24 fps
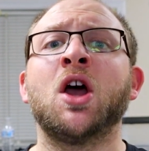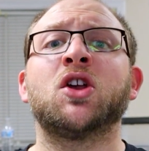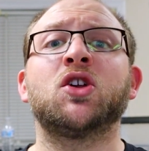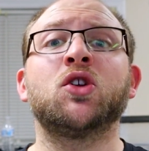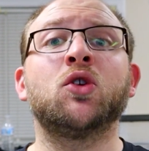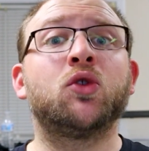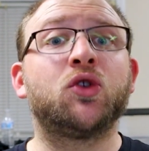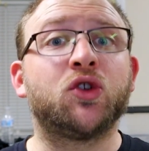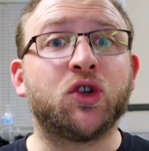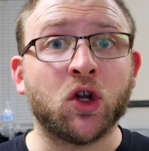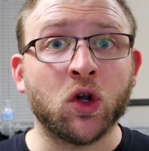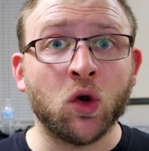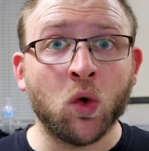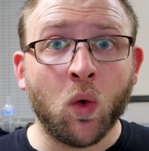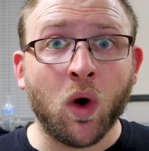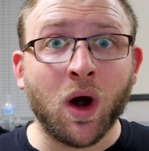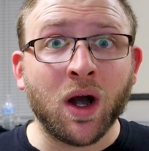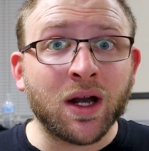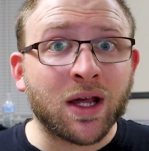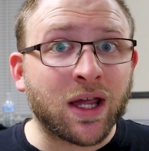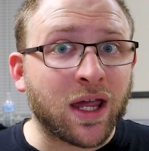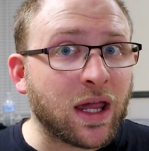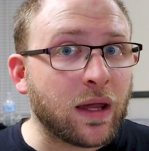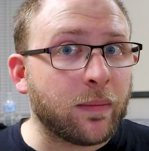you do
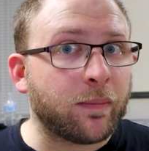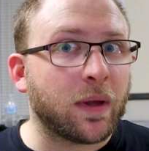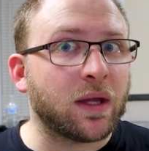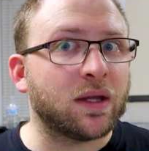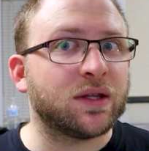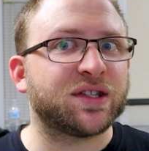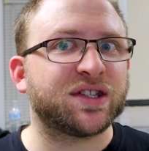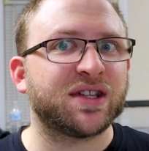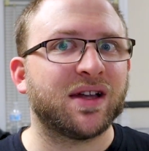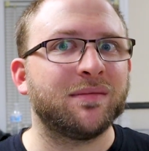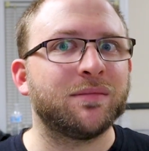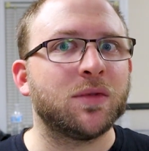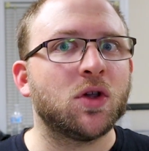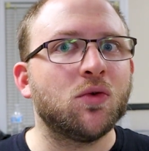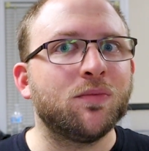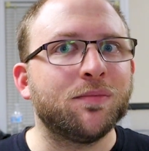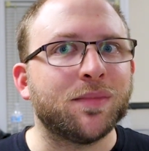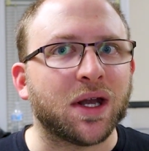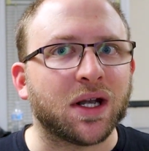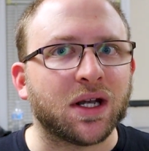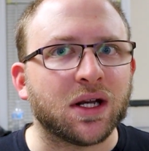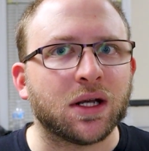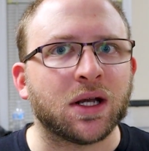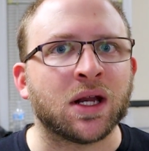want to keep in some
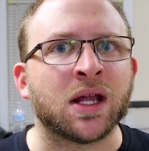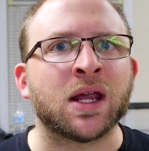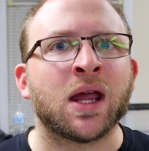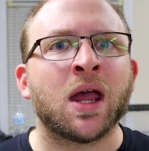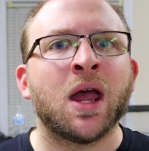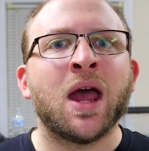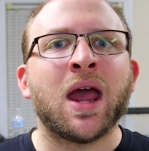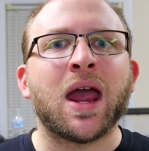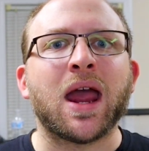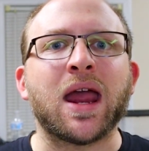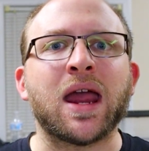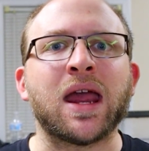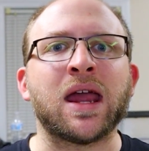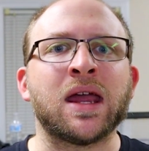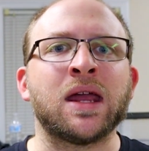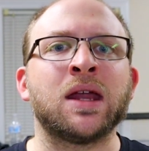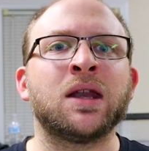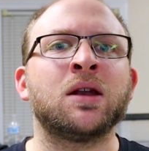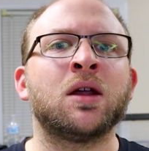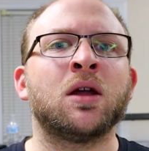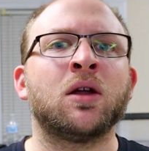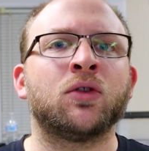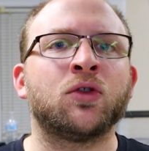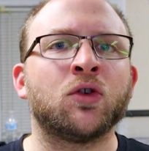humidity
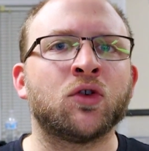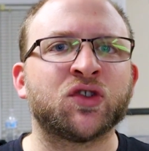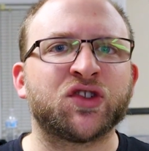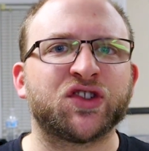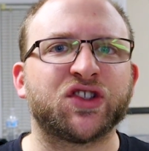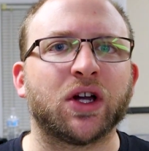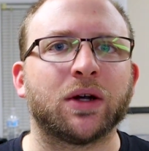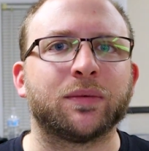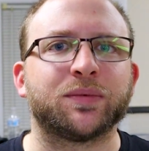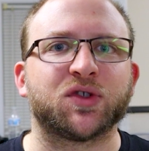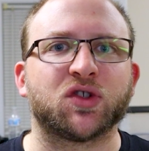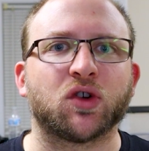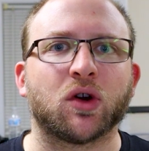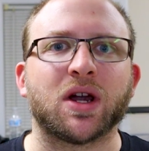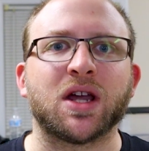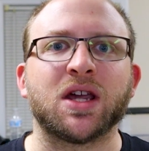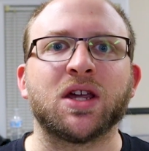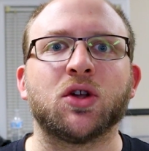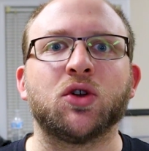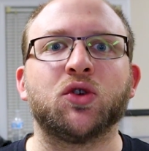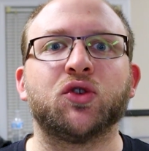in their substrate.